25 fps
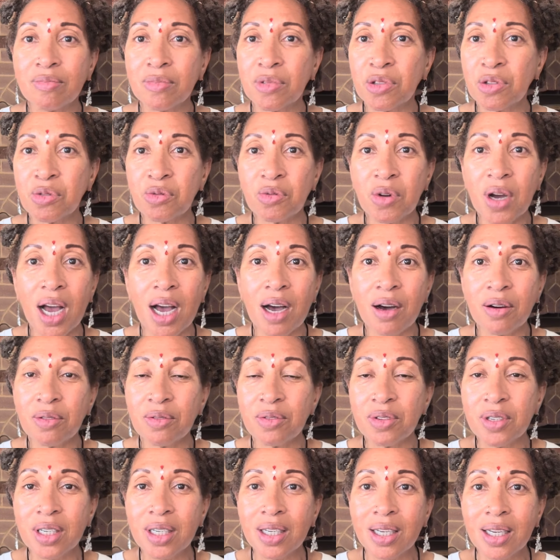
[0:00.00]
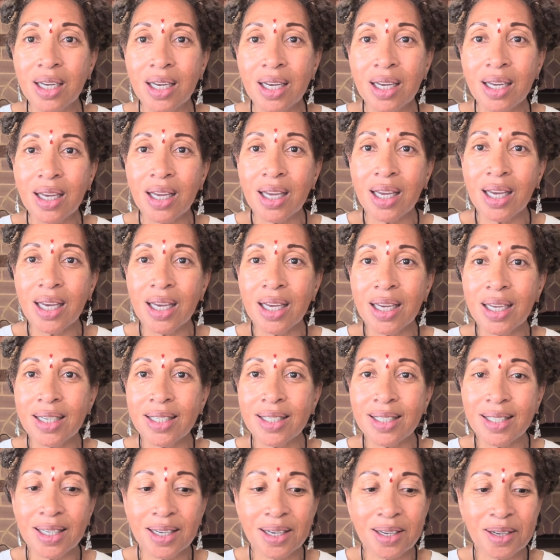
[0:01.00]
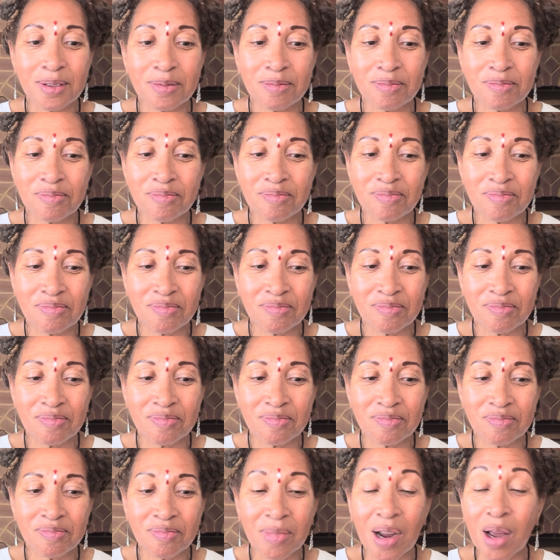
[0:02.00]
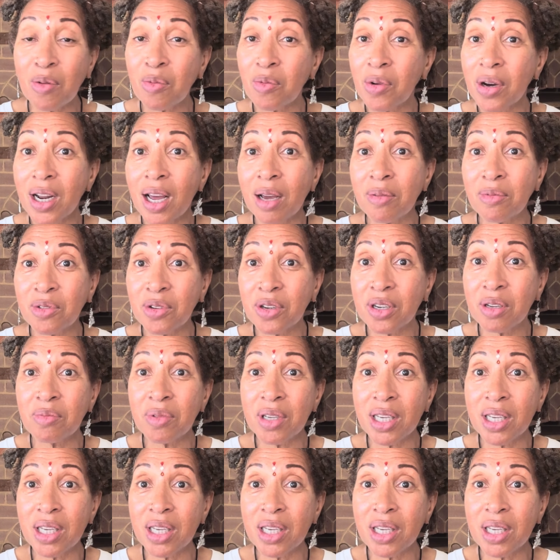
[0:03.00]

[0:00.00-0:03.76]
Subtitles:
throughout, and what I'm going to be